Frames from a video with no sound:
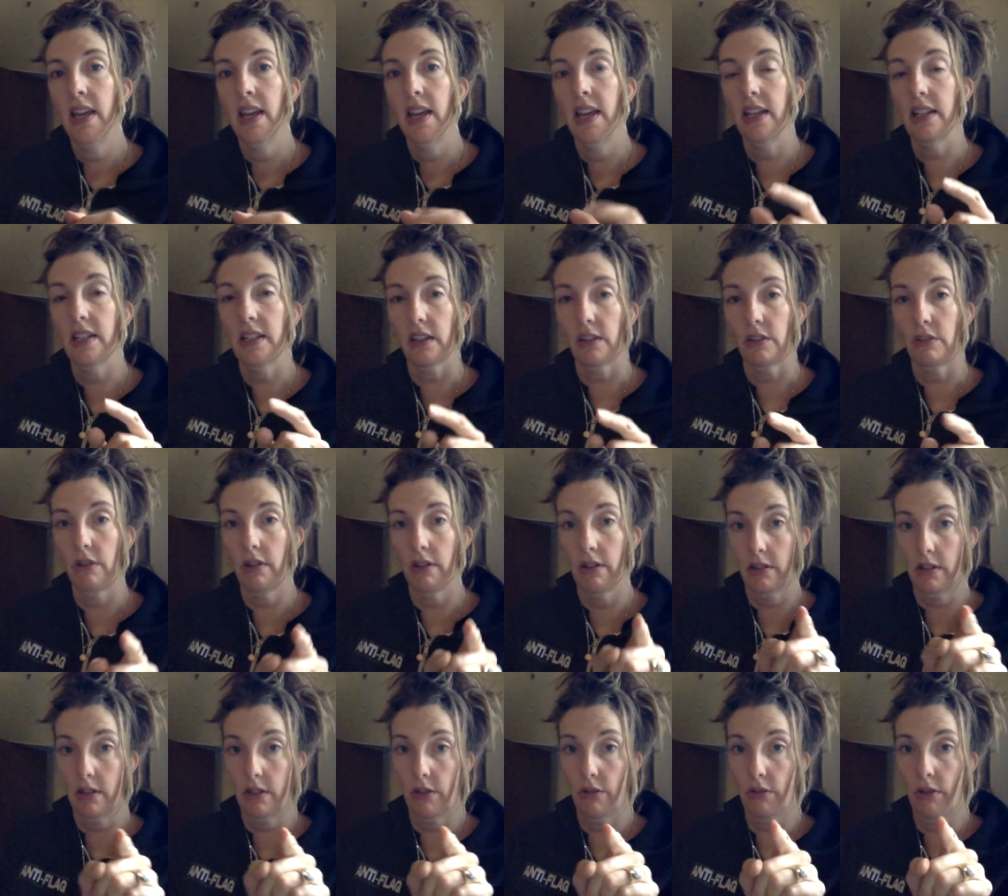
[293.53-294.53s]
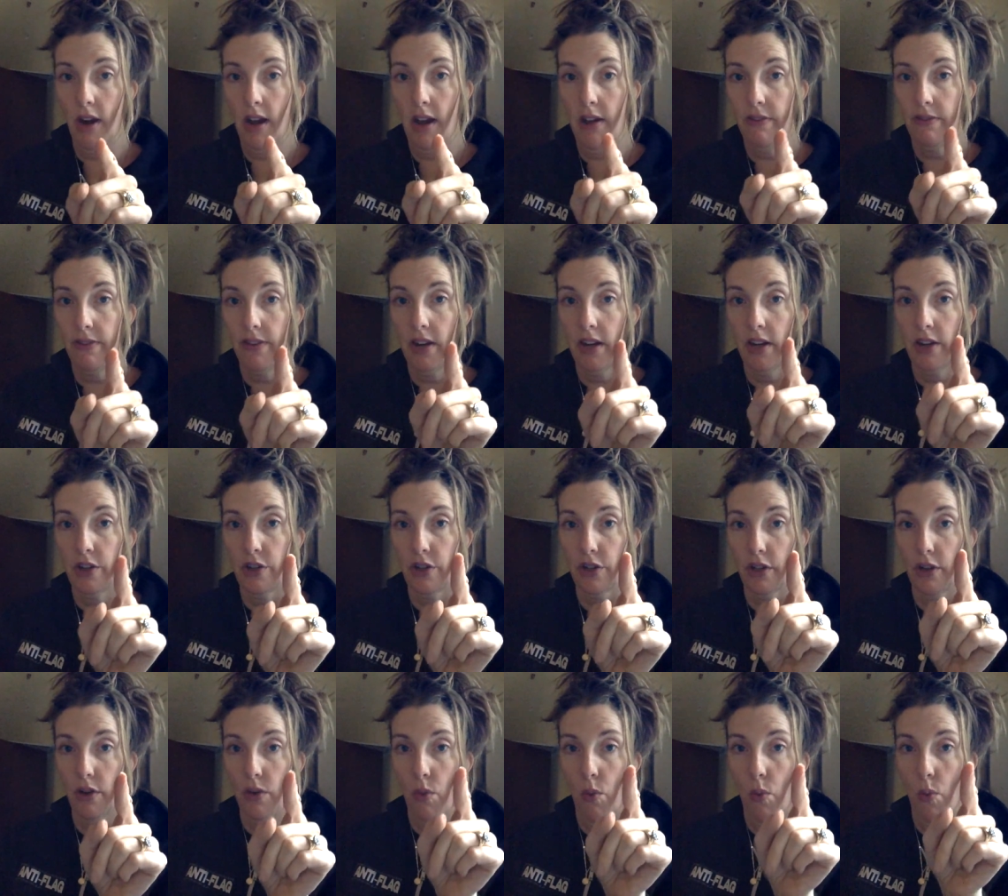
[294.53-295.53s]
It's a graph,
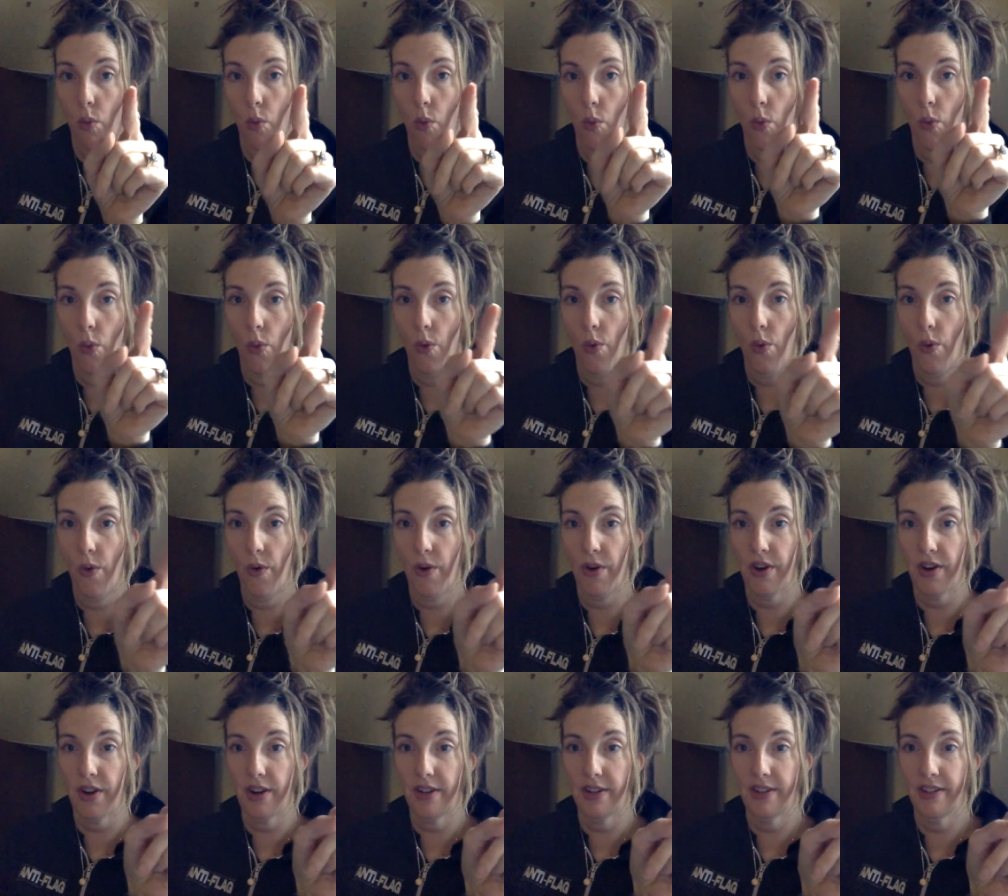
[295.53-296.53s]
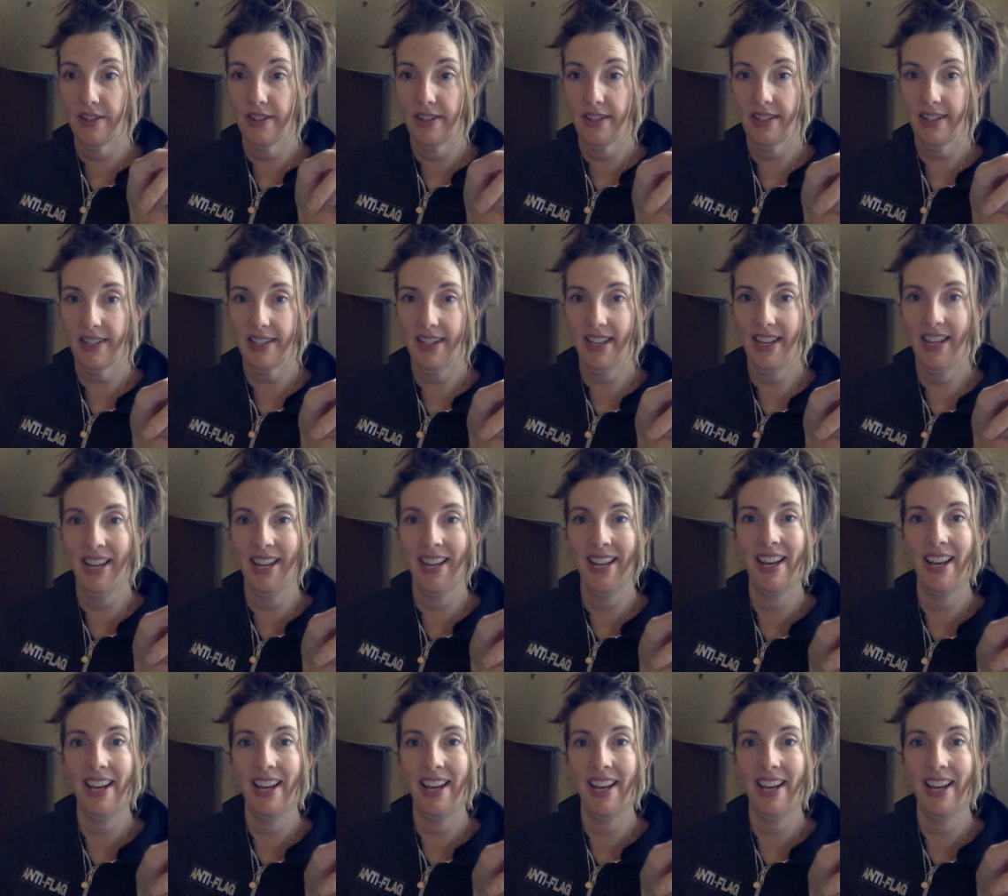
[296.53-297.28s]
actually. Ooh, can I do this?